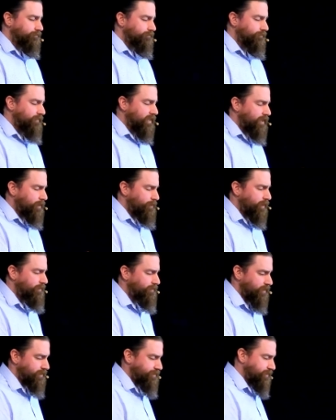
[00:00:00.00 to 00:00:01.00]
And I pray
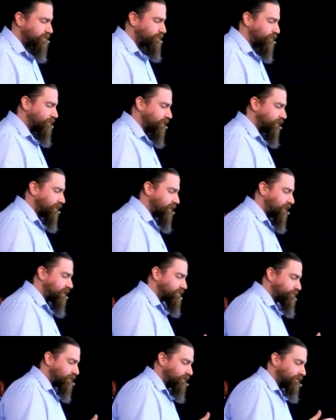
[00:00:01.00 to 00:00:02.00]
for us this morning that
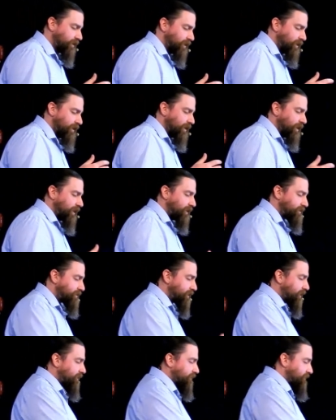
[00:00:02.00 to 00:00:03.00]
as we uh,
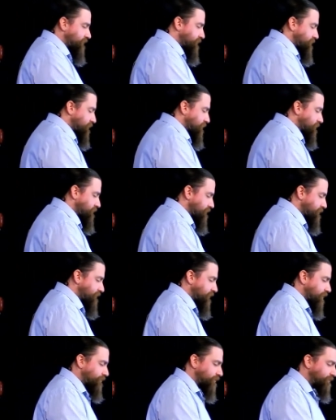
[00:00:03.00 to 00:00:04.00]
sang these songs
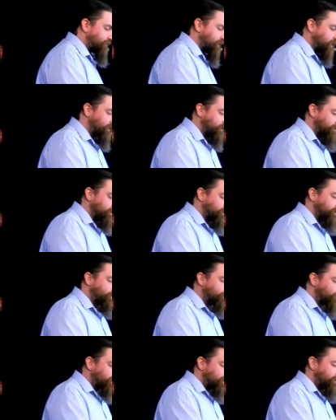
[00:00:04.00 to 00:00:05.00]
that reflected on
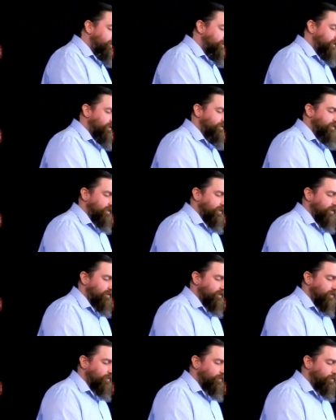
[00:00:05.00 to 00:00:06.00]
your goodness and
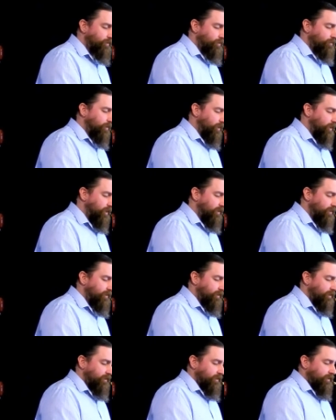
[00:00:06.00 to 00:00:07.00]
who you are,
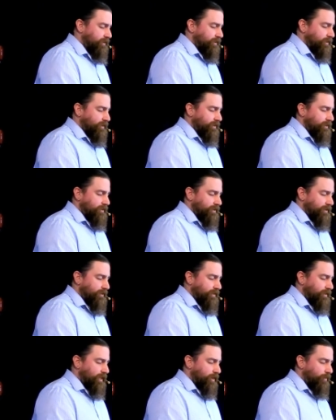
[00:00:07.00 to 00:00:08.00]

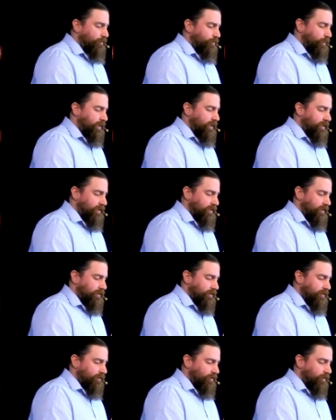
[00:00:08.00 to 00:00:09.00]
that we
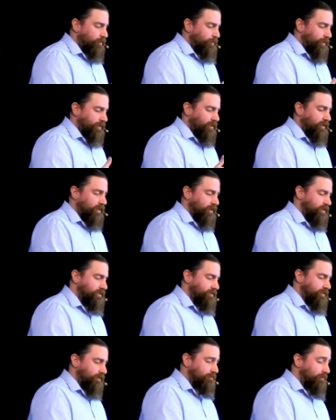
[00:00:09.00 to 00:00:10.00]
open our hearts
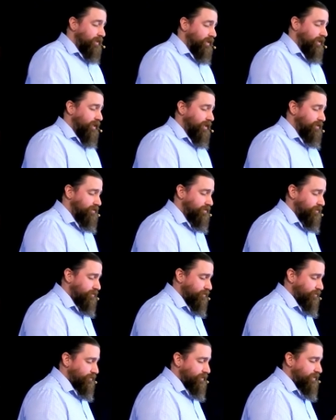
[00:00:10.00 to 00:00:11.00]
and our minds
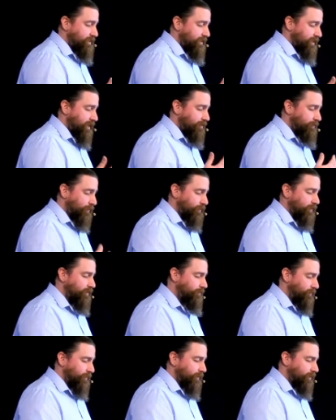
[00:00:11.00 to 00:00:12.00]
to see that more and more.